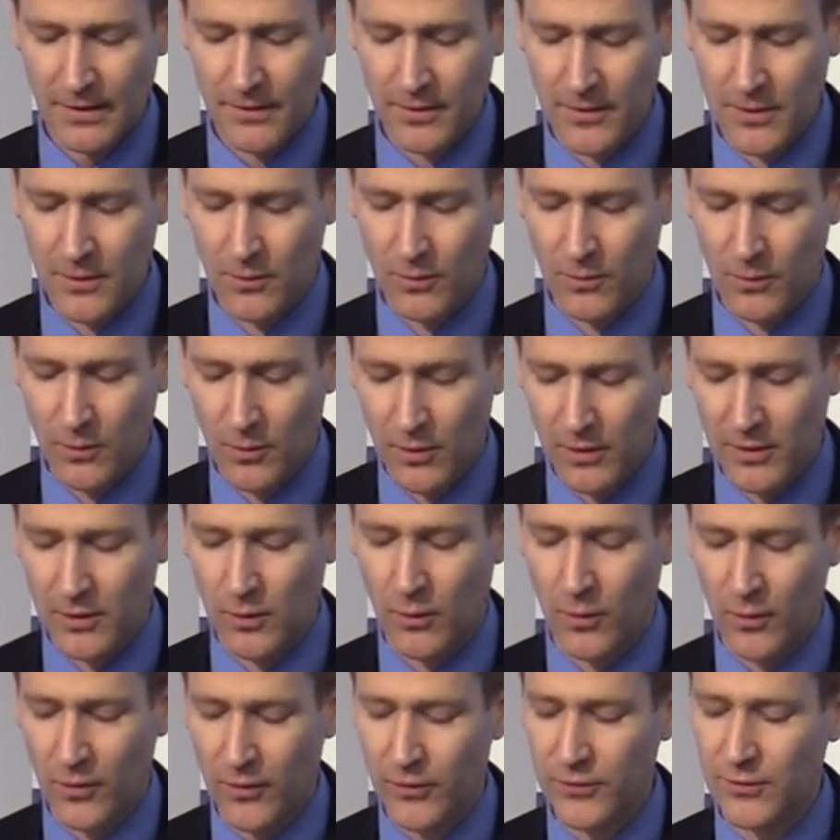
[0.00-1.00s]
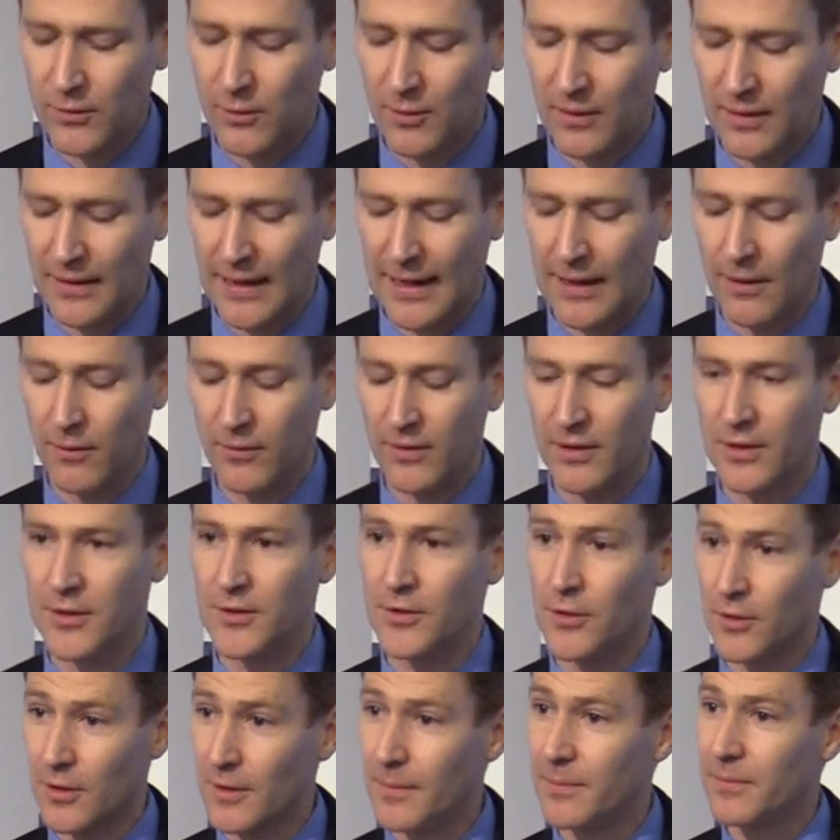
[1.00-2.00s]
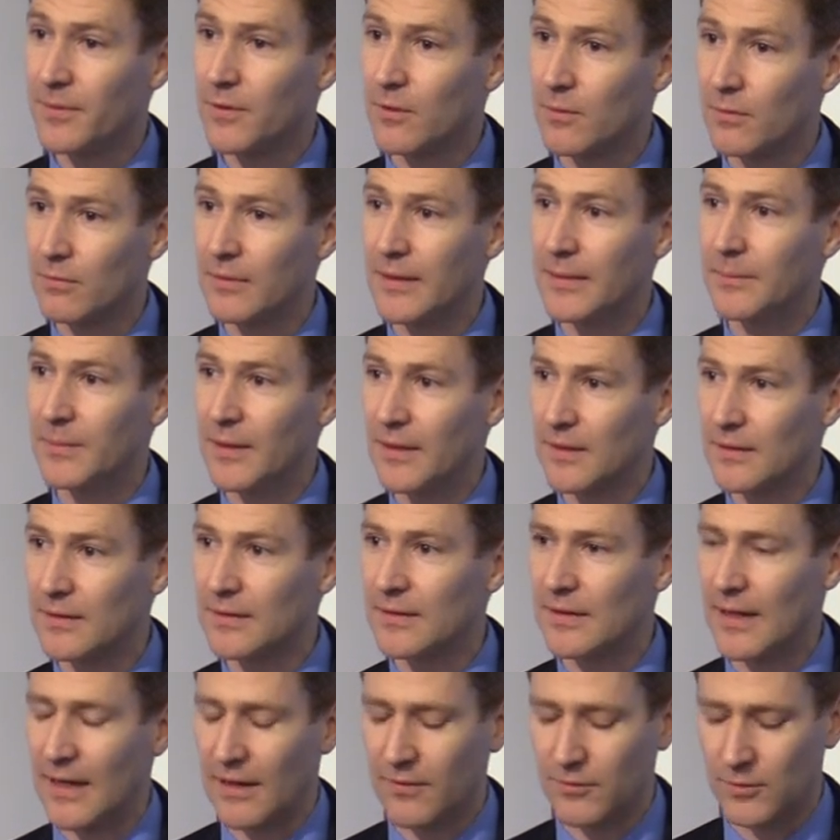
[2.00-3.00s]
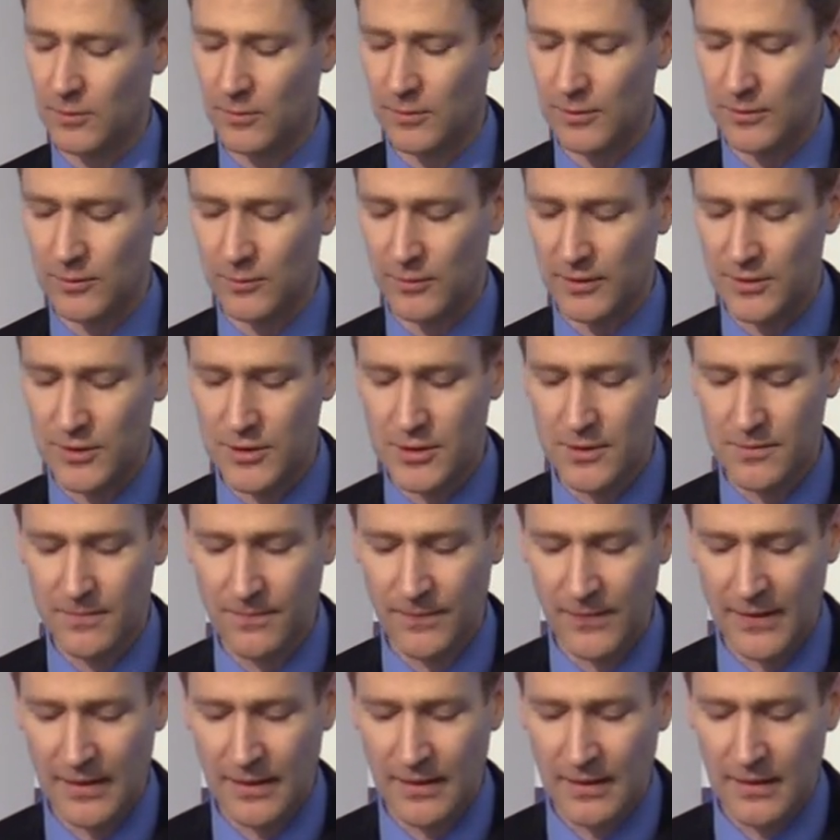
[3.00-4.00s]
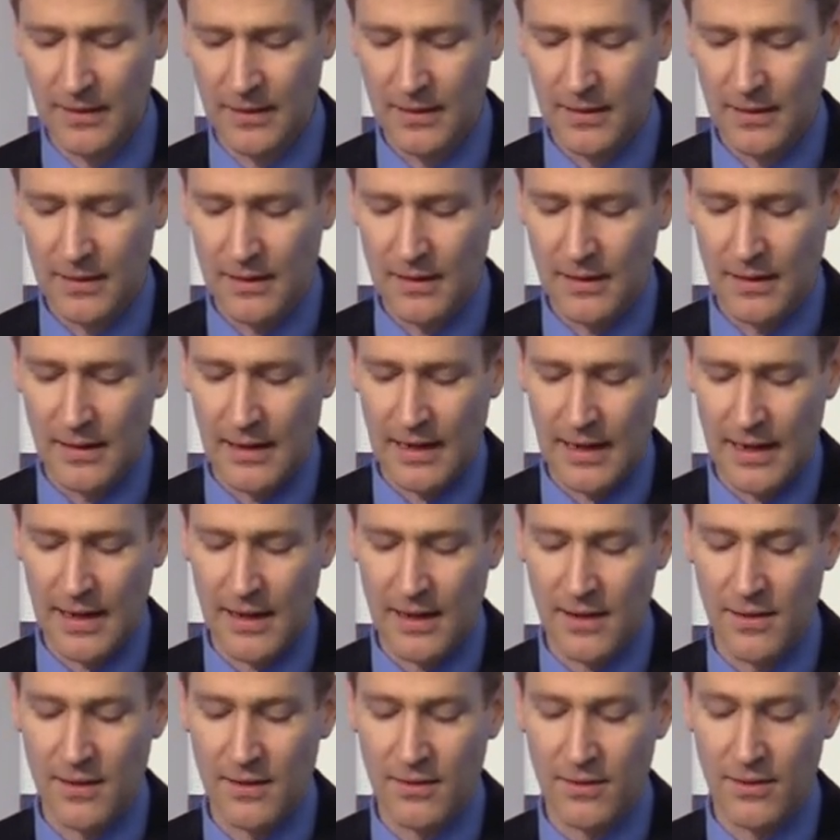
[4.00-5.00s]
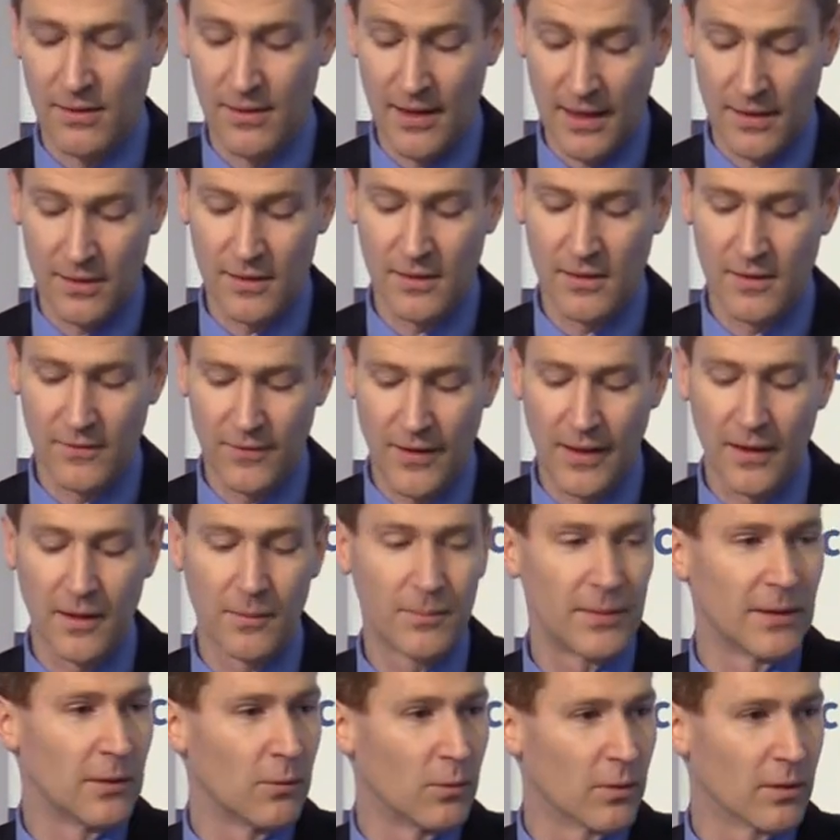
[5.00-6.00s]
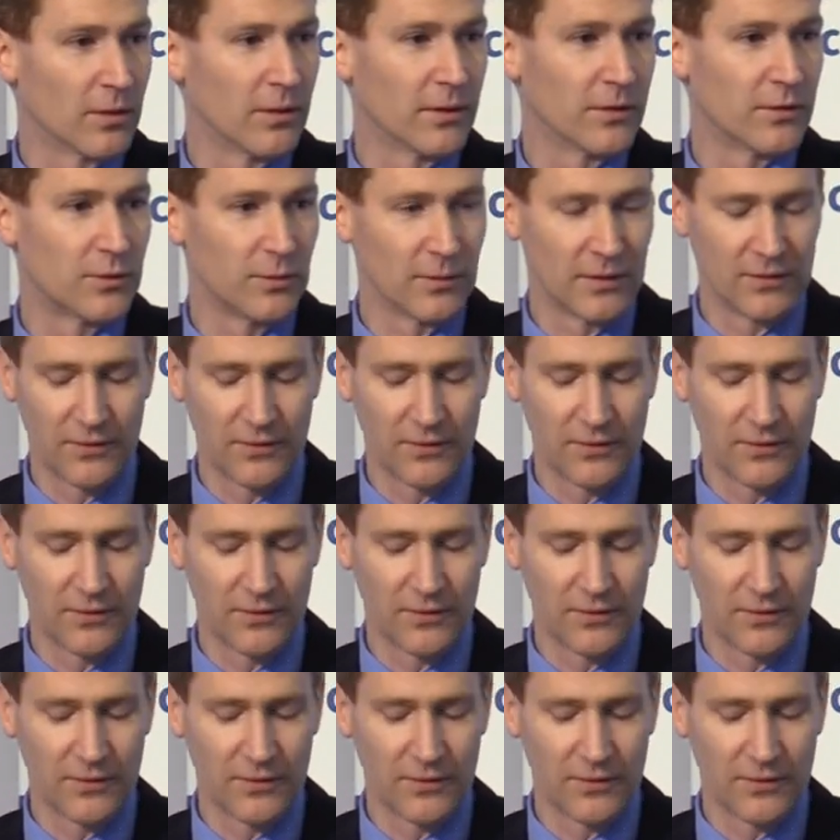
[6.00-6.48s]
The order also allowed Europe to rebuild after World War II, and then the developing world to